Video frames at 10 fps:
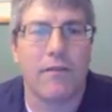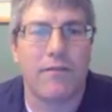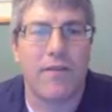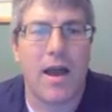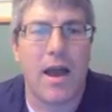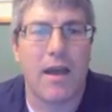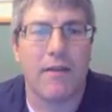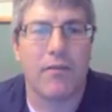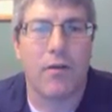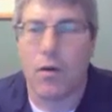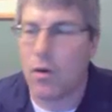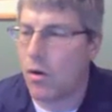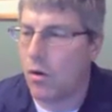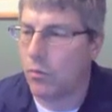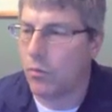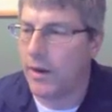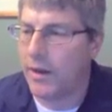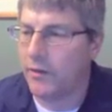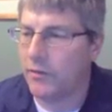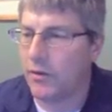5 all
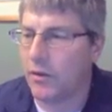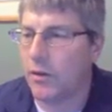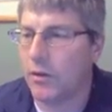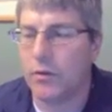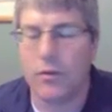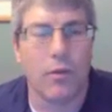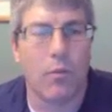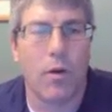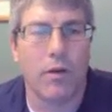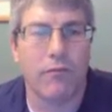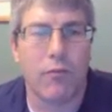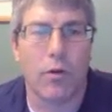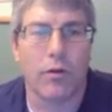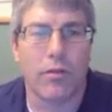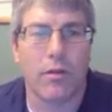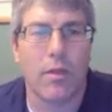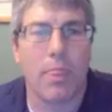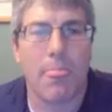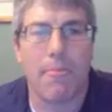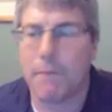raised to the 1/4
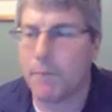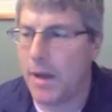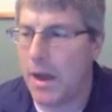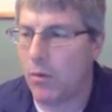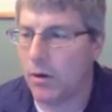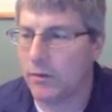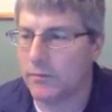power.